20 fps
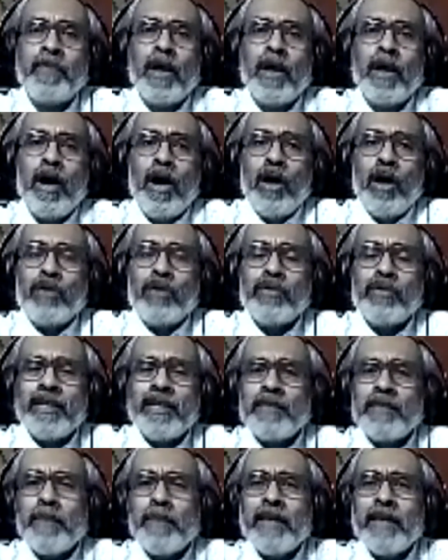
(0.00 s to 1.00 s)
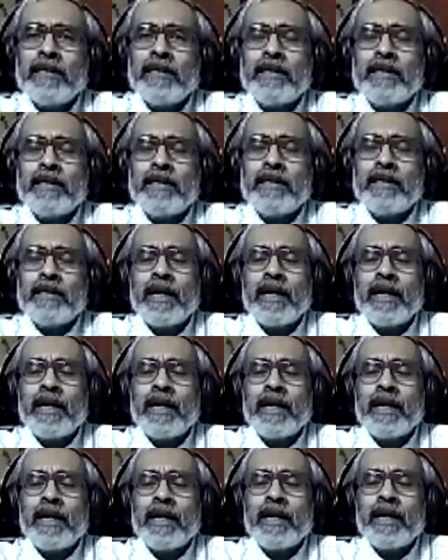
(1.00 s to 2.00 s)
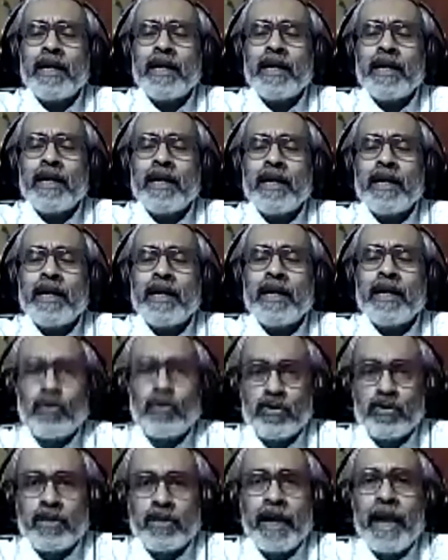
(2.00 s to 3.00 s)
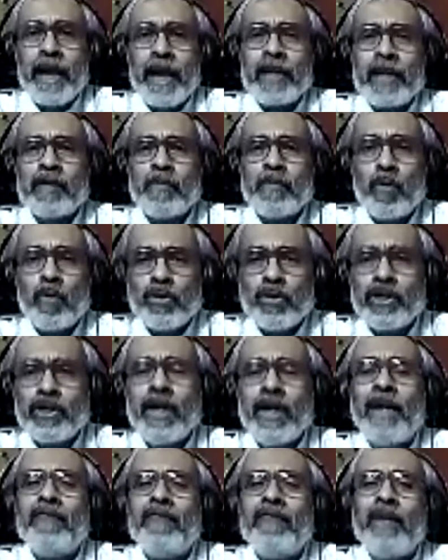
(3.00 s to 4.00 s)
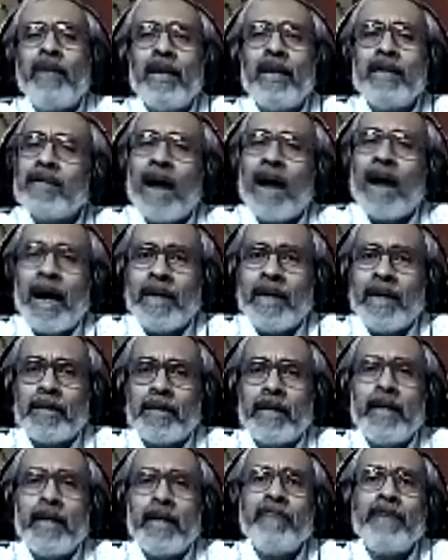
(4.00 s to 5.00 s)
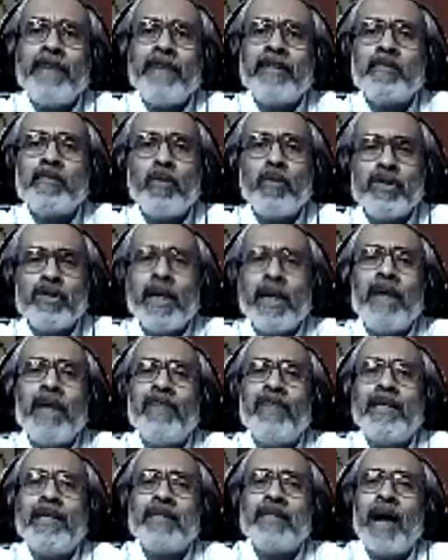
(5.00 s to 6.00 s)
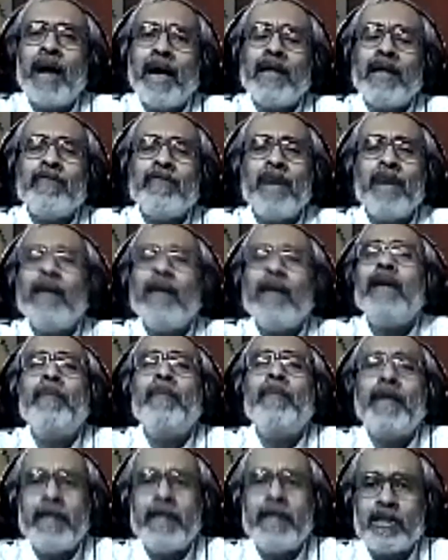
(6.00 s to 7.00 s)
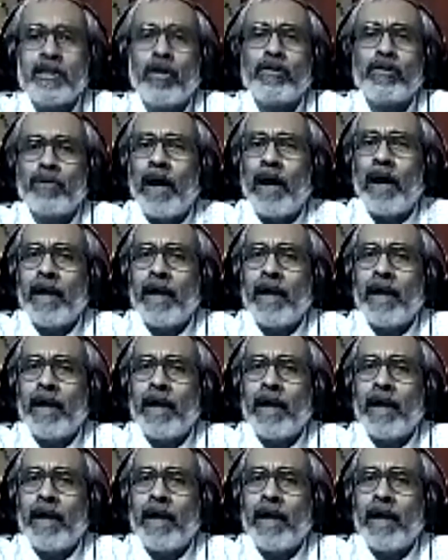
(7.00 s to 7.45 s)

So this means that uh, they're exposed. The exposure level is higher. And if exposure level is higher, vulnerability is also higher.